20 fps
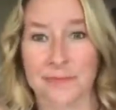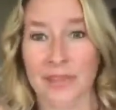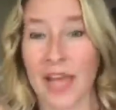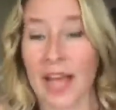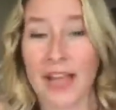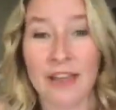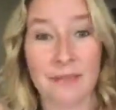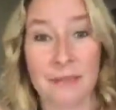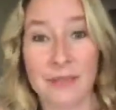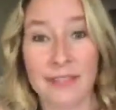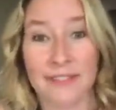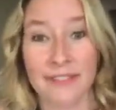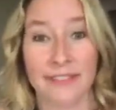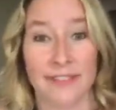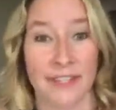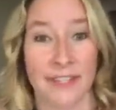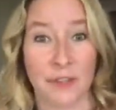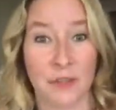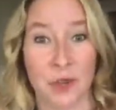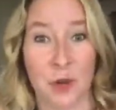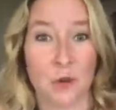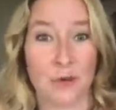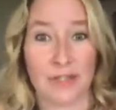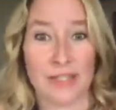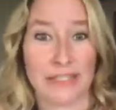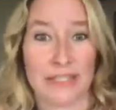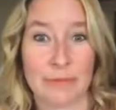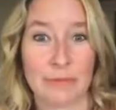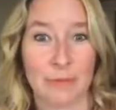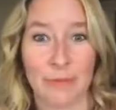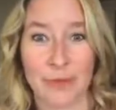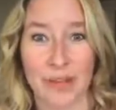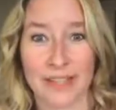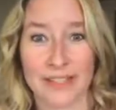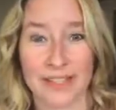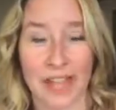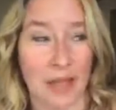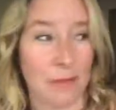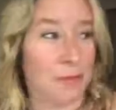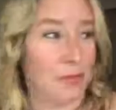I have been getting like no sleep, you guys.
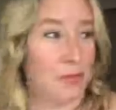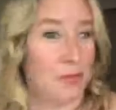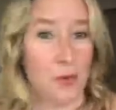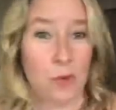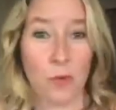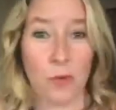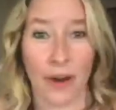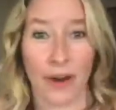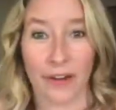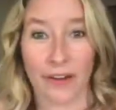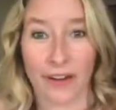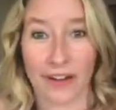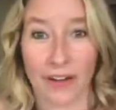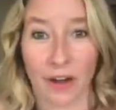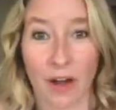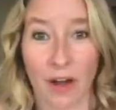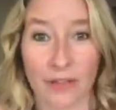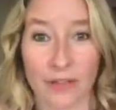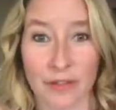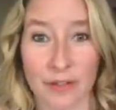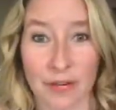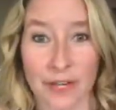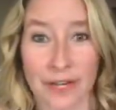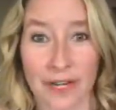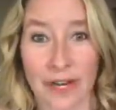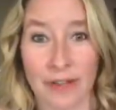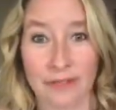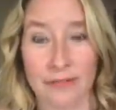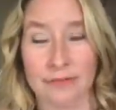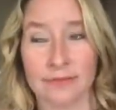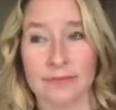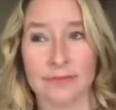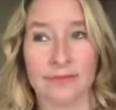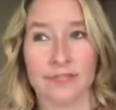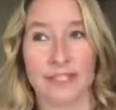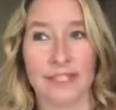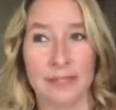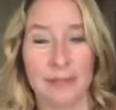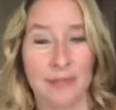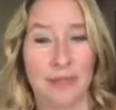I'm so wired on coffee right now.
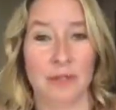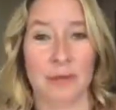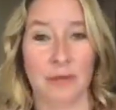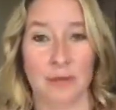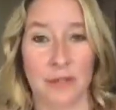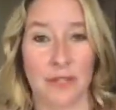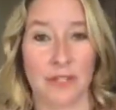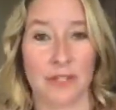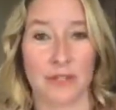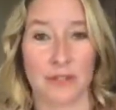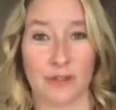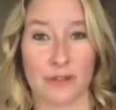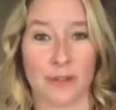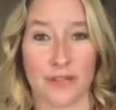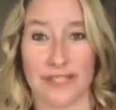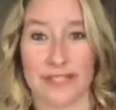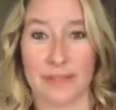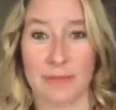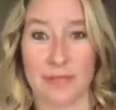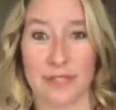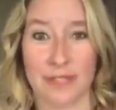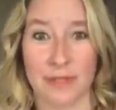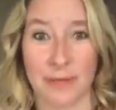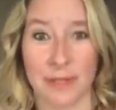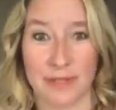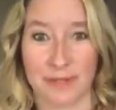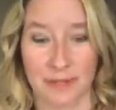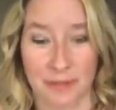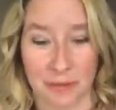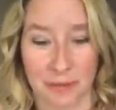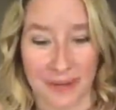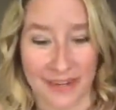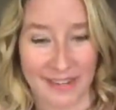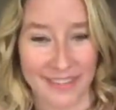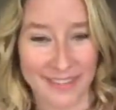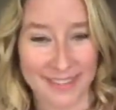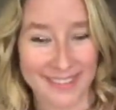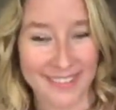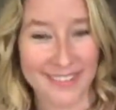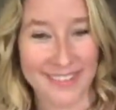This has been a really crazy busy week for me.
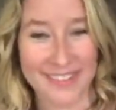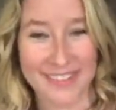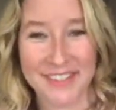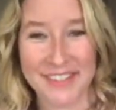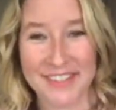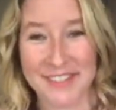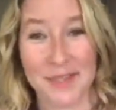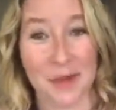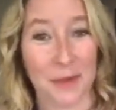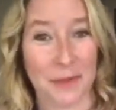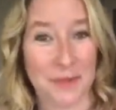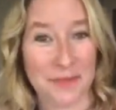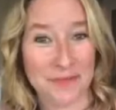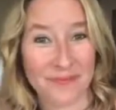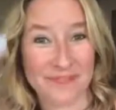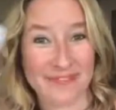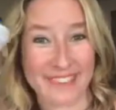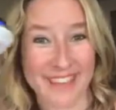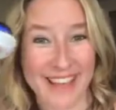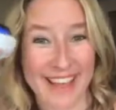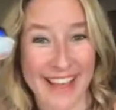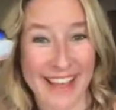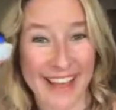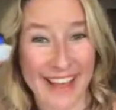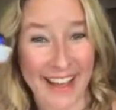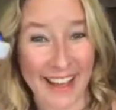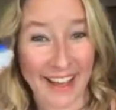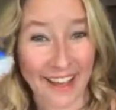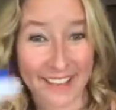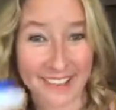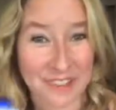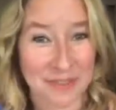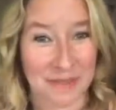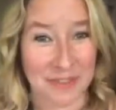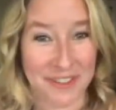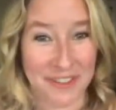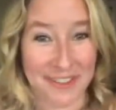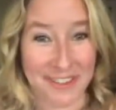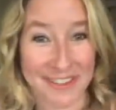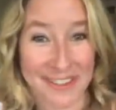So, eye
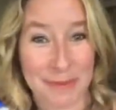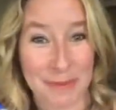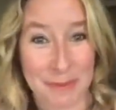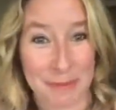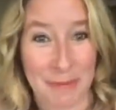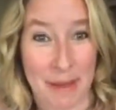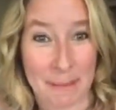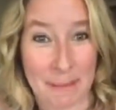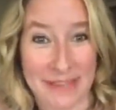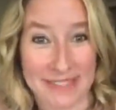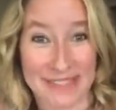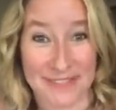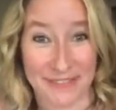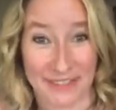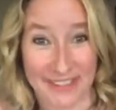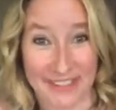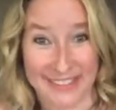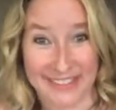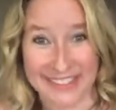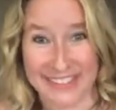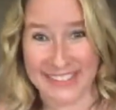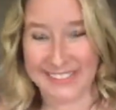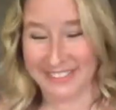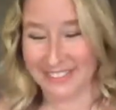illuminator has been my best friend.